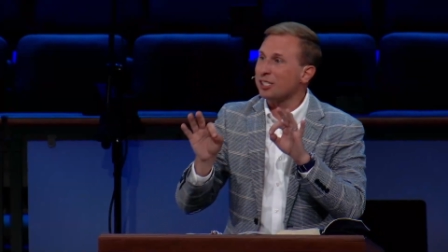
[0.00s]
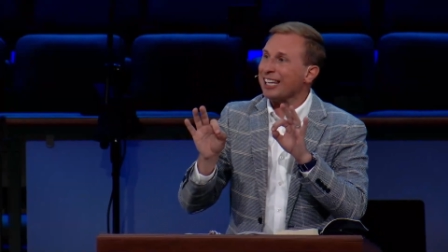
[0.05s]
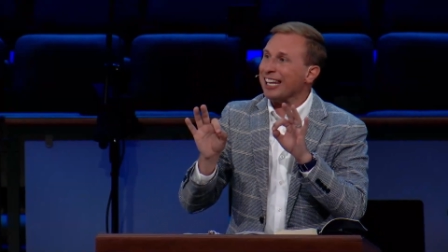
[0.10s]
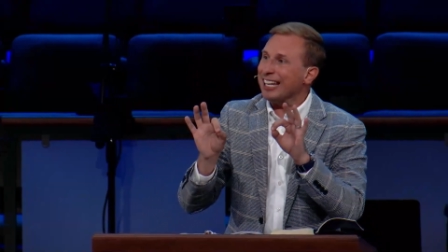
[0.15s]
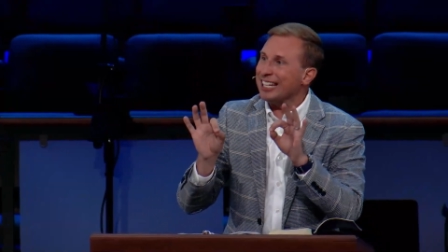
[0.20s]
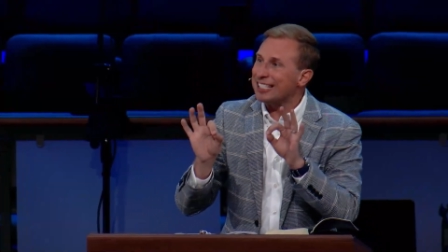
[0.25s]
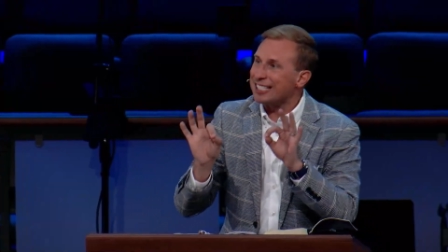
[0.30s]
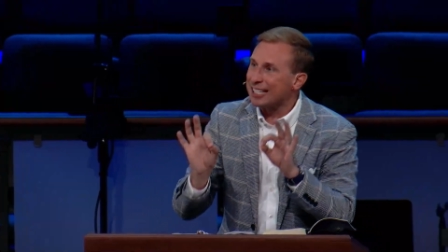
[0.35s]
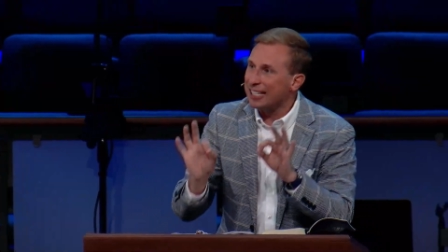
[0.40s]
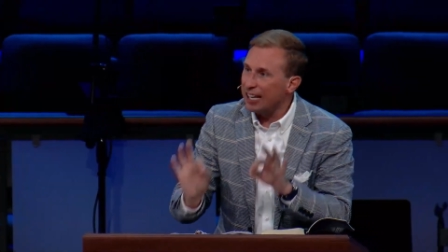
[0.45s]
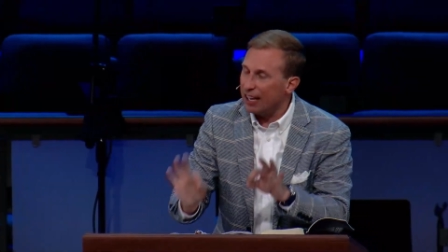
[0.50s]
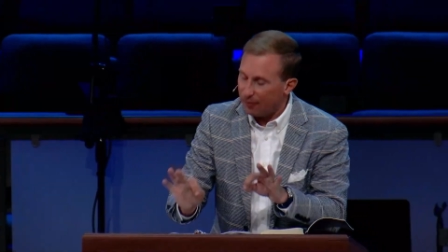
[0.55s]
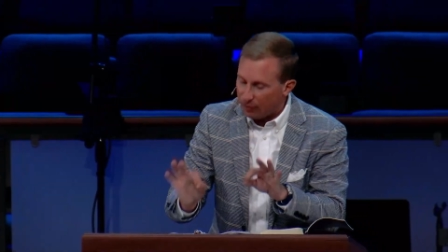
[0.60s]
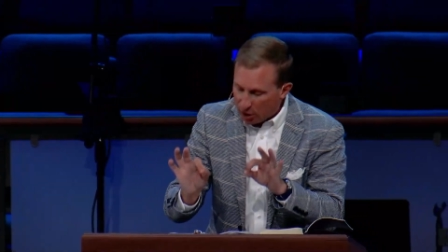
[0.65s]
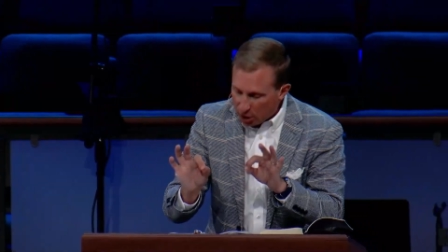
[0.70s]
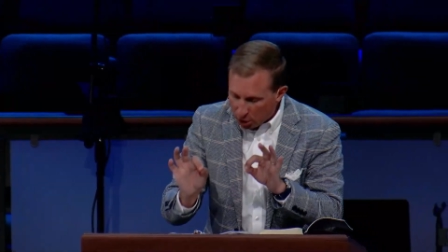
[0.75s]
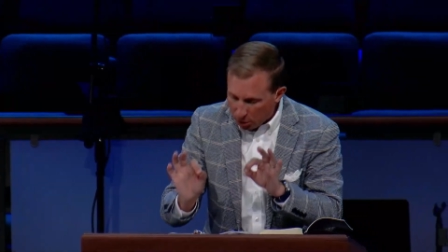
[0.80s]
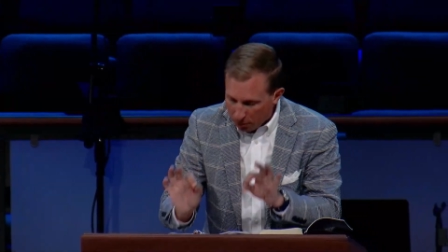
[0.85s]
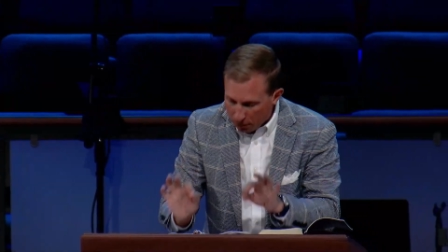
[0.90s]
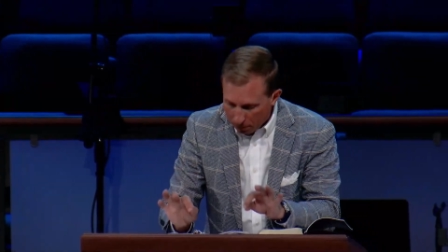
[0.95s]
is
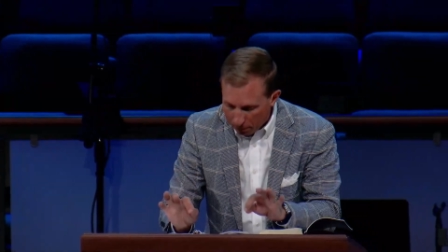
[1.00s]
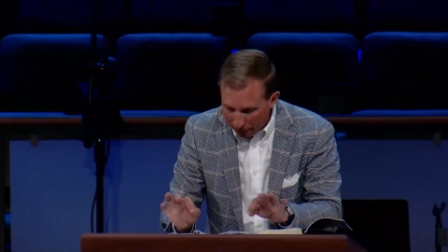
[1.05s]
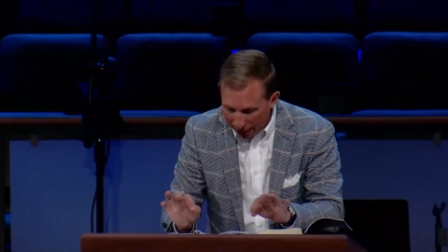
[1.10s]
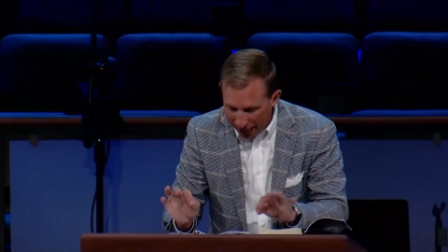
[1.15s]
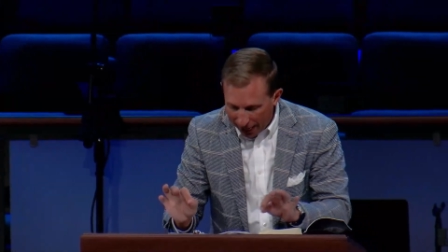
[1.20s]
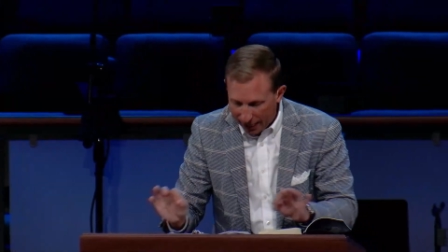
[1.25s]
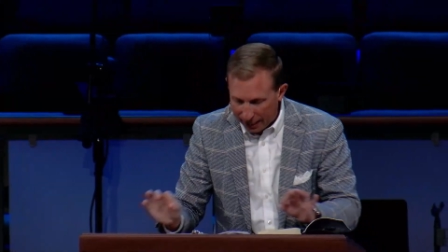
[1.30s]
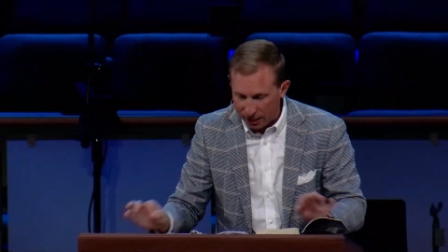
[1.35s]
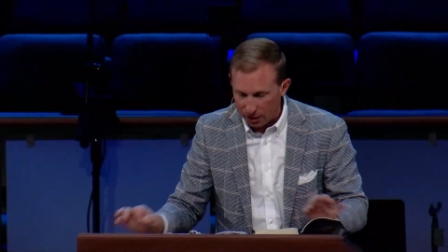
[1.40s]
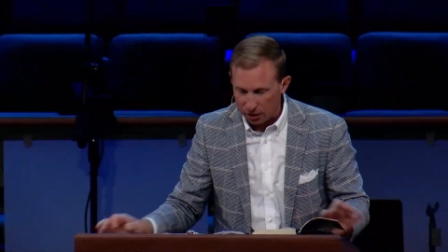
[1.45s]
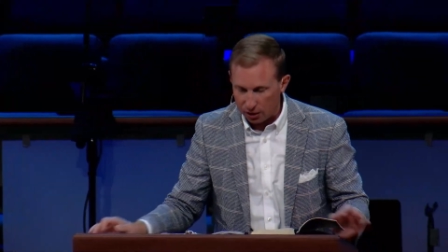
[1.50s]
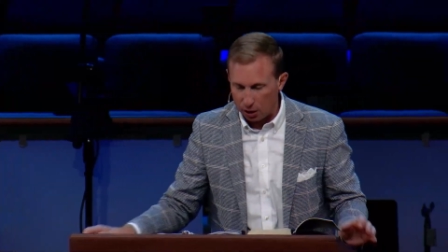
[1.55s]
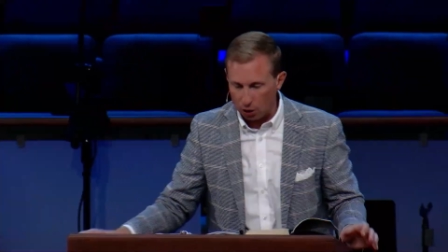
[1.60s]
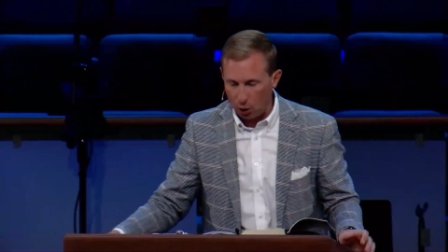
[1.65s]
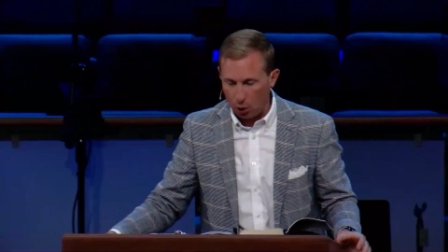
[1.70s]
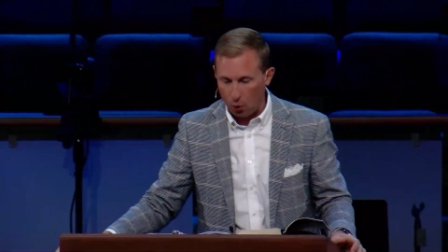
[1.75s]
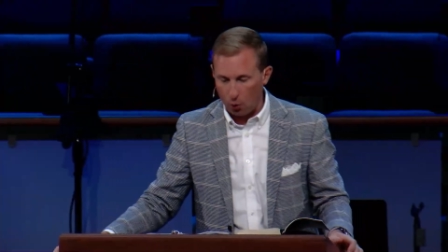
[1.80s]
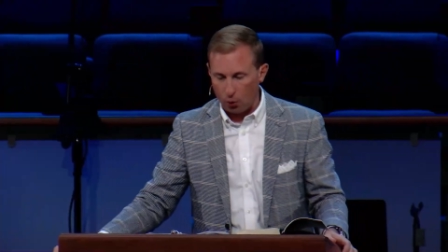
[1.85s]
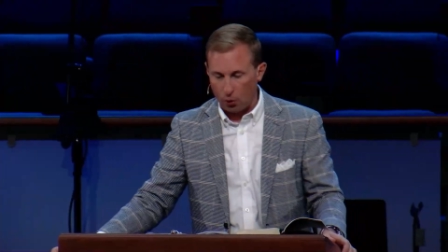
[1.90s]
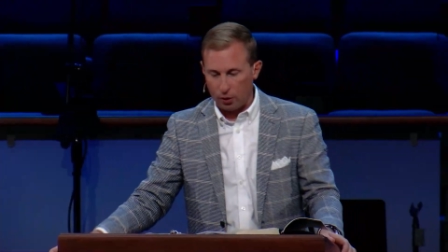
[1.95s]
given by the
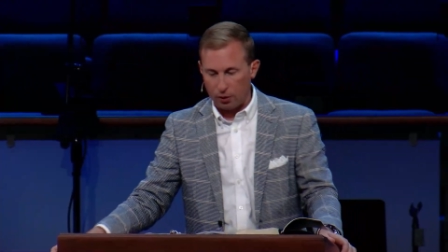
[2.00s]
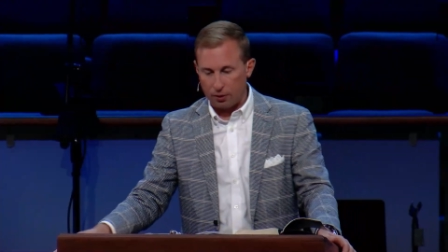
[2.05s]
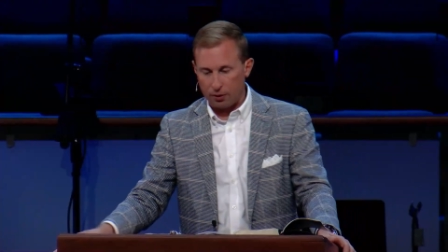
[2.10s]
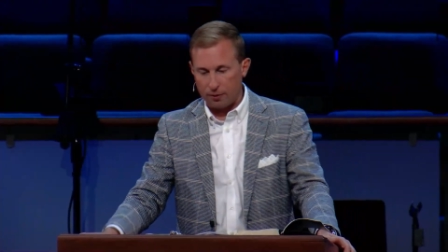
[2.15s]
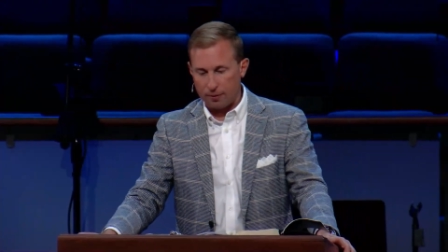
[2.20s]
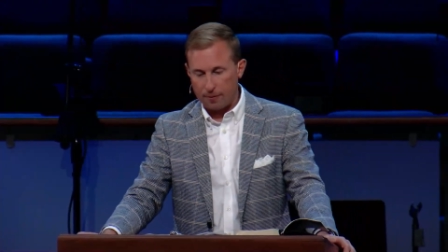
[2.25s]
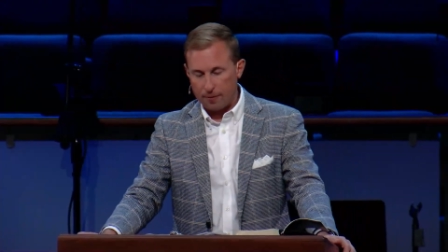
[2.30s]
Lord.